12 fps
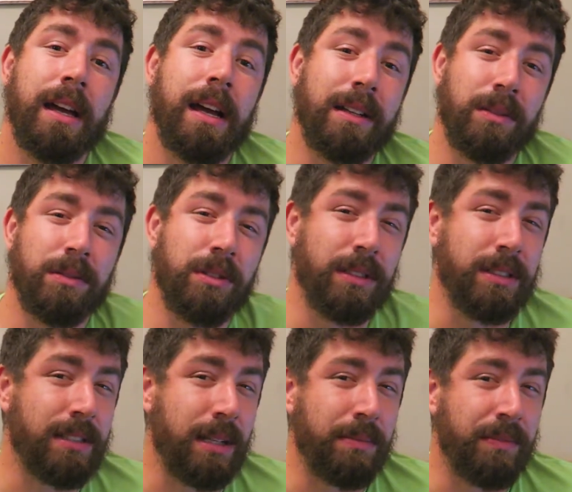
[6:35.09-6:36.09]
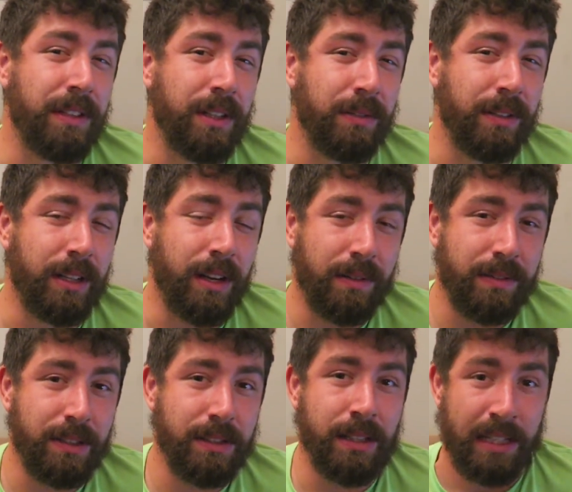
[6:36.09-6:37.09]
I don't do this type of video very
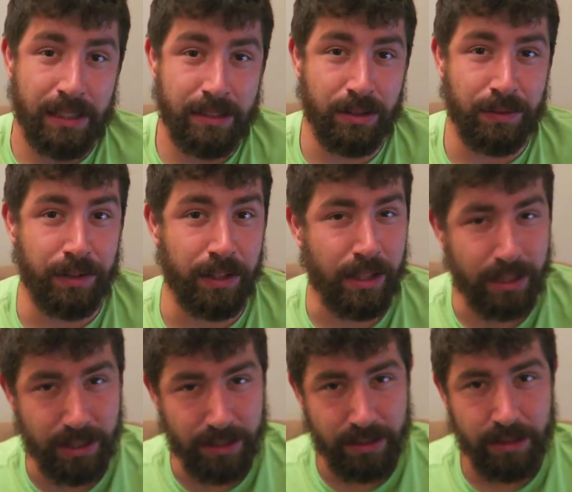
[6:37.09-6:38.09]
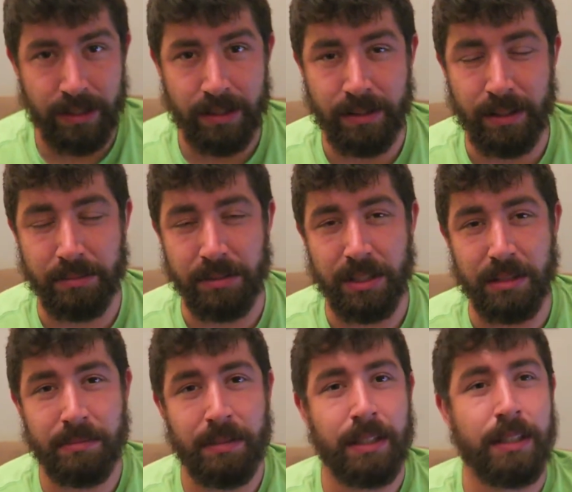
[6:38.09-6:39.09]
often, so if you like it, thumbs
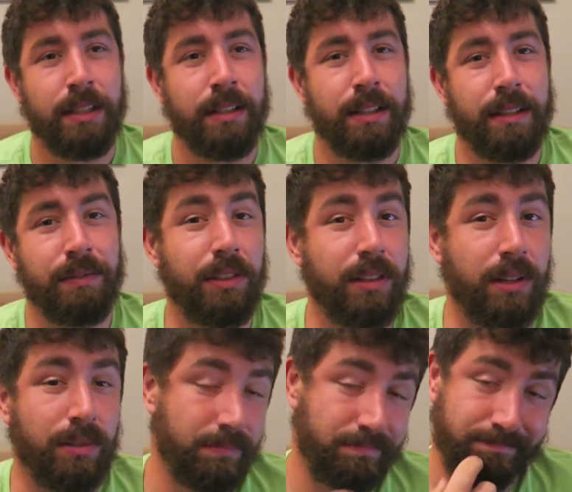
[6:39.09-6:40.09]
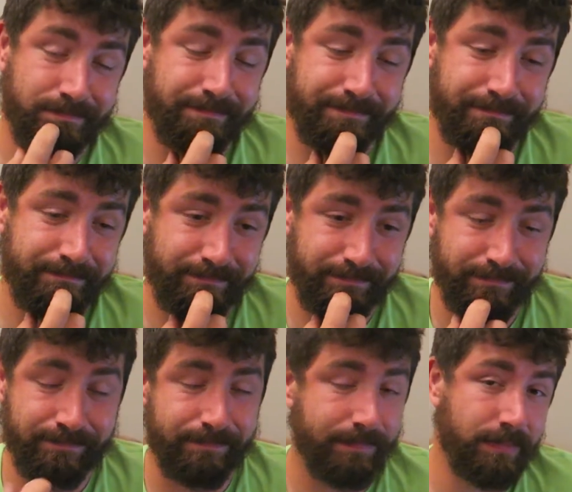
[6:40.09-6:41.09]
up. If you don't
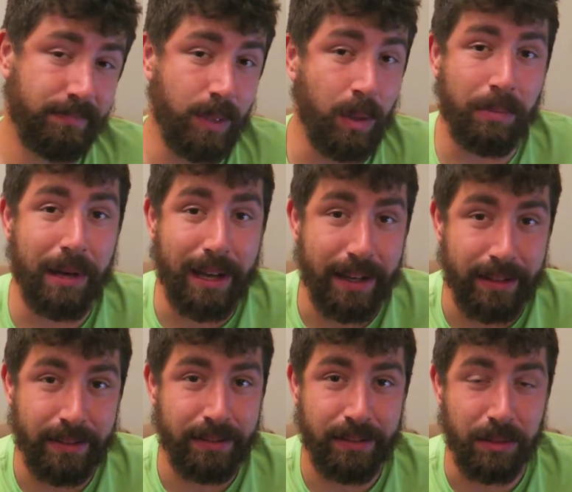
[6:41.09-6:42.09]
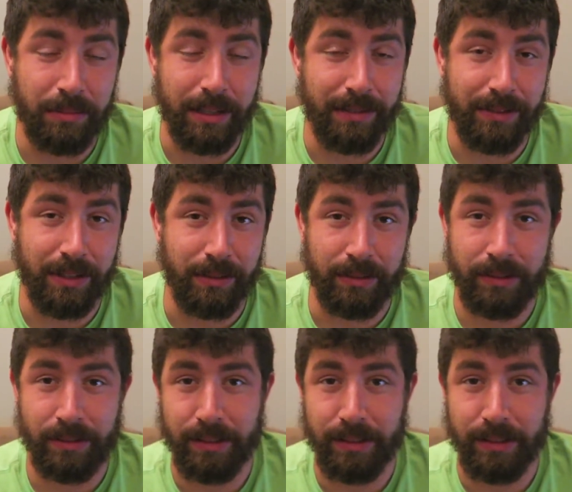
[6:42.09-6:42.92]
buy it. Don't buy the phone.